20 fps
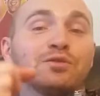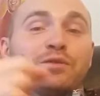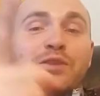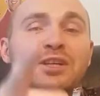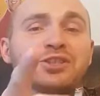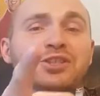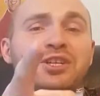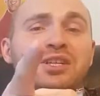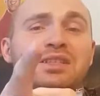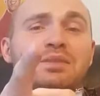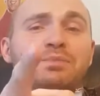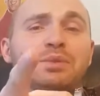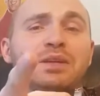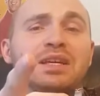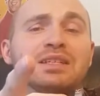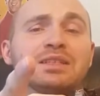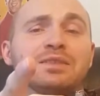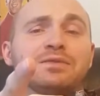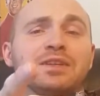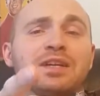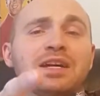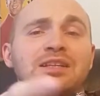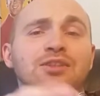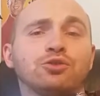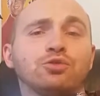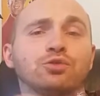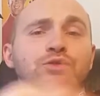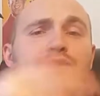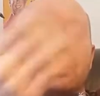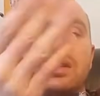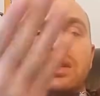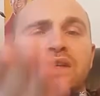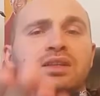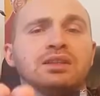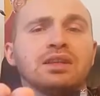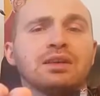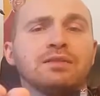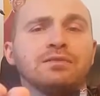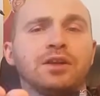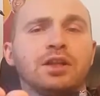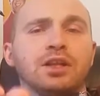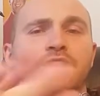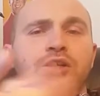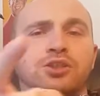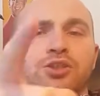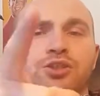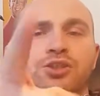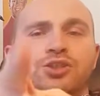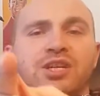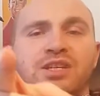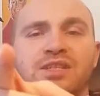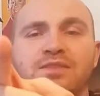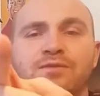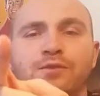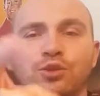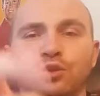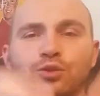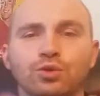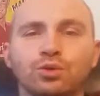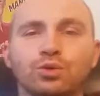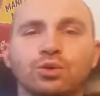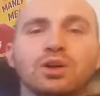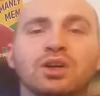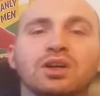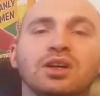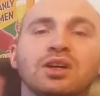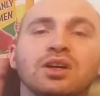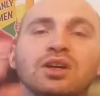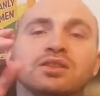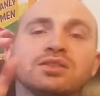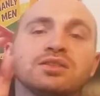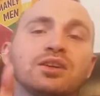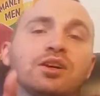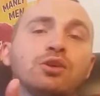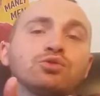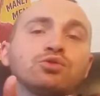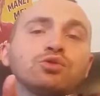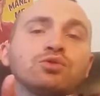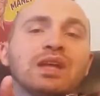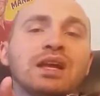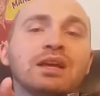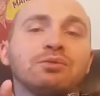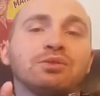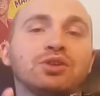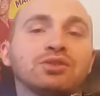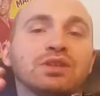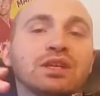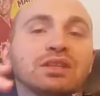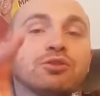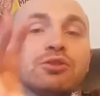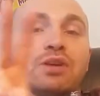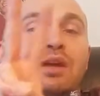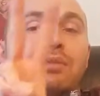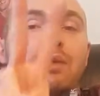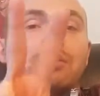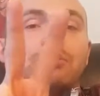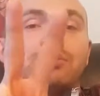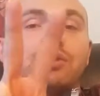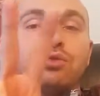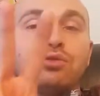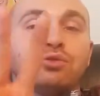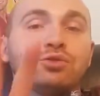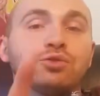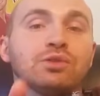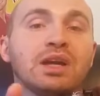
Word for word: got freshest PSVR news in the village just for you. So today we're gonna talk about two